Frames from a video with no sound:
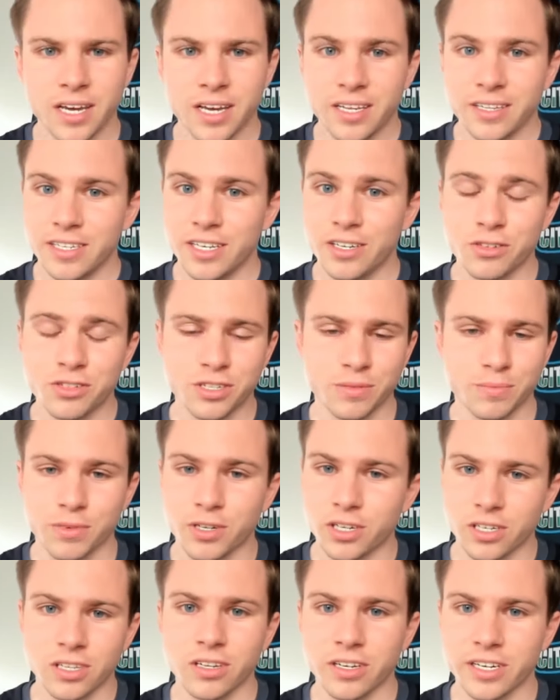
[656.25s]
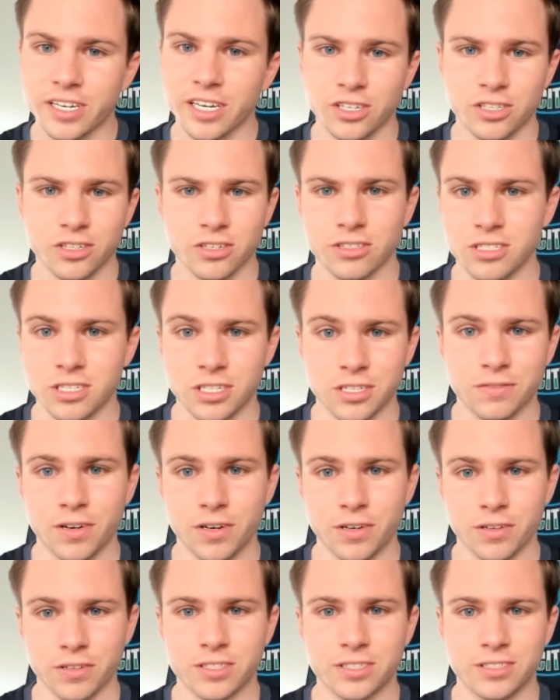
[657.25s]
These are some good looking jerseys,
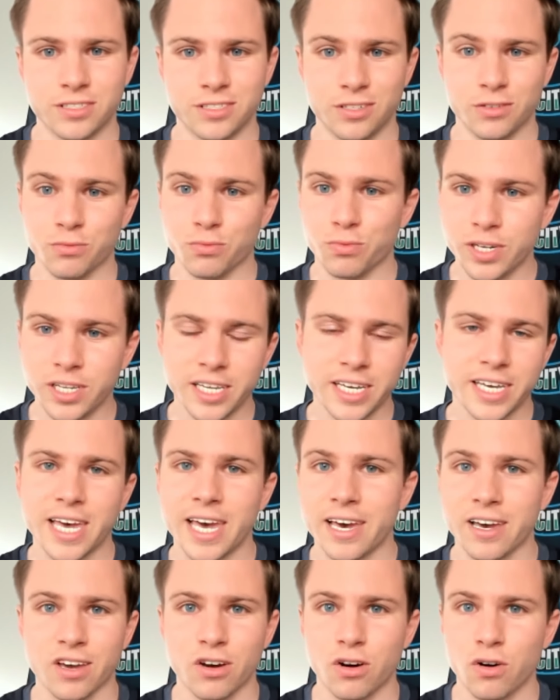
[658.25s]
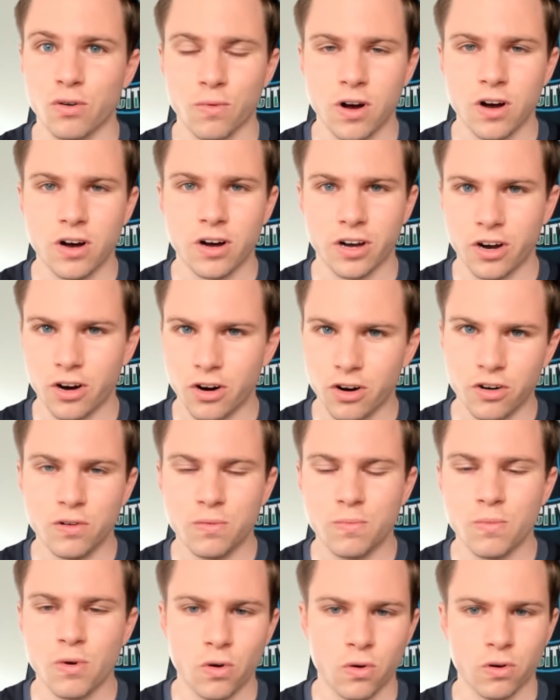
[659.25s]
folks. You really can't go wrong
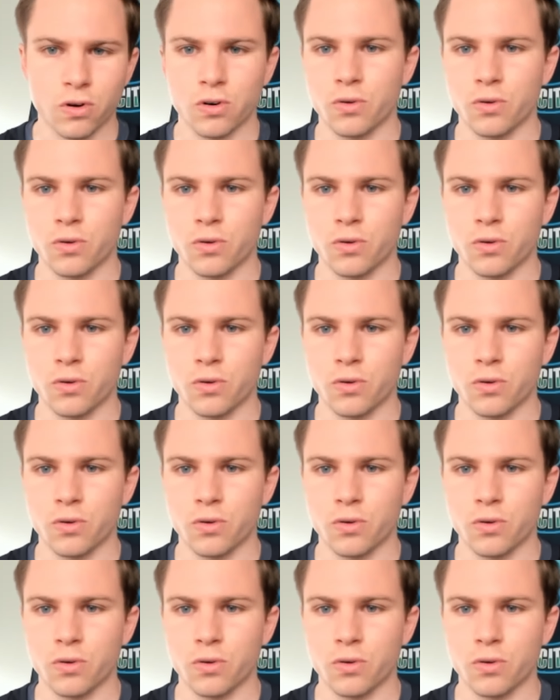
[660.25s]
home or